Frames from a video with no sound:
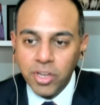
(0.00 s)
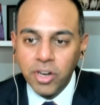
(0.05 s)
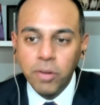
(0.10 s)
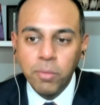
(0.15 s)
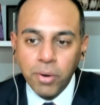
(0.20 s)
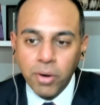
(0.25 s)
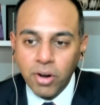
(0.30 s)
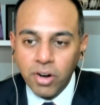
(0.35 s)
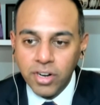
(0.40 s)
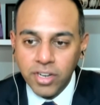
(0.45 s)
their
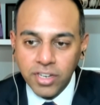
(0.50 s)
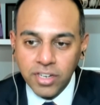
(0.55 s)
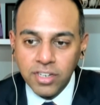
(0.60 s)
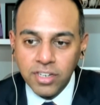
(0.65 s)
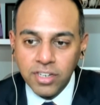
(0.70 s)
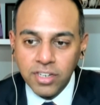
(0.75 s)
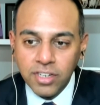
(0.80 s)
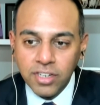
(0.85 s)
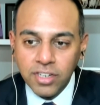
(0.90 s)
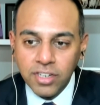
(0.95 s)
part in
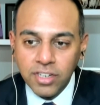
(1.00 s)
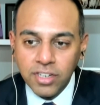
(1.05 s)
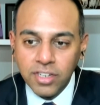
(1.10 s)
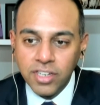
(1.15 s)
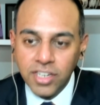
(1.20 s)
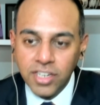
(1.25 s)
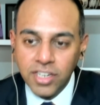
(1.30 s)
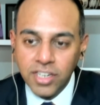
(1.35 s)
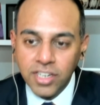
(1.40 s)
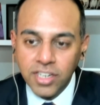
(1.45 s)

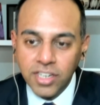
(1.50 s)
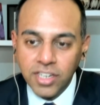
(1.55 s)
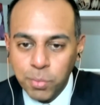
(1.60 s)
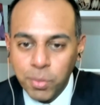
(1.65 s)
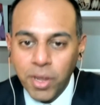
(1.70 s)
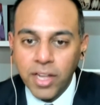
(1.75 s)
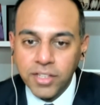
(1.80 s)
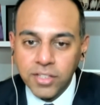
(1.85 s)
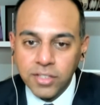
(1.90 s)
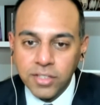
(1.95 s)
the
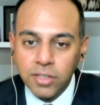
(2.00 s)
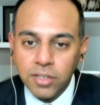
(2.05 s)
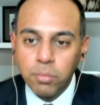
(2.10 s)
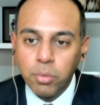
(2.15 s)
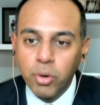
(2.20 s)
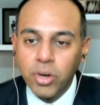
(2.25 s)
response